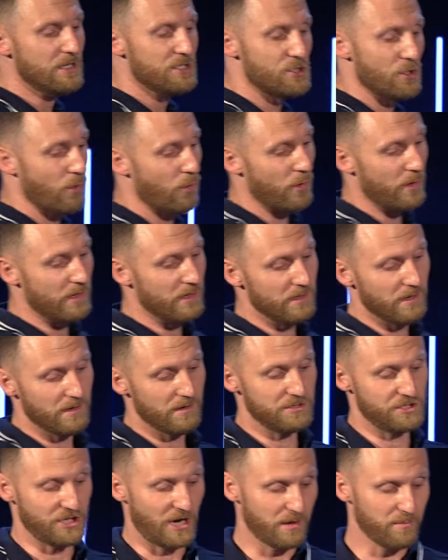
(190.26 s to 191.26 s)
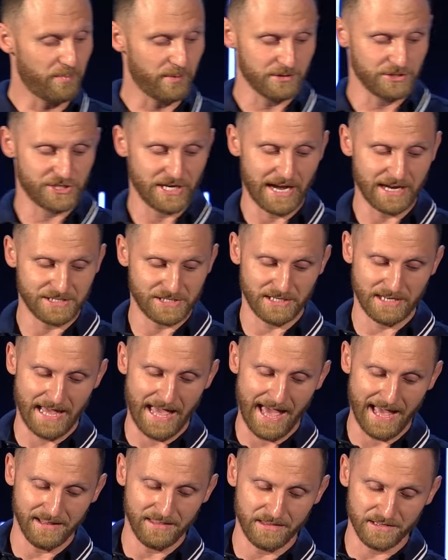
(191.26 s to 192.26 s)
So John Paul Jackson
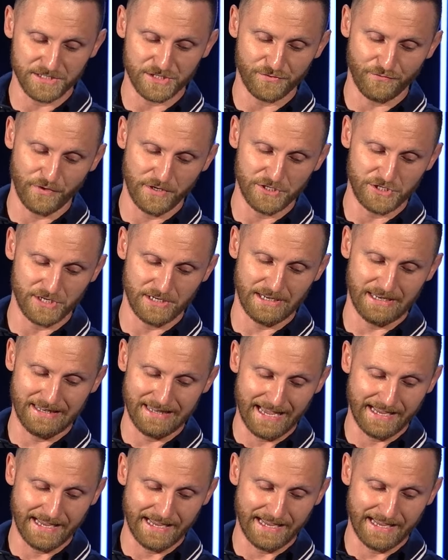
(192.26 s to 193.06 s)
had this vision in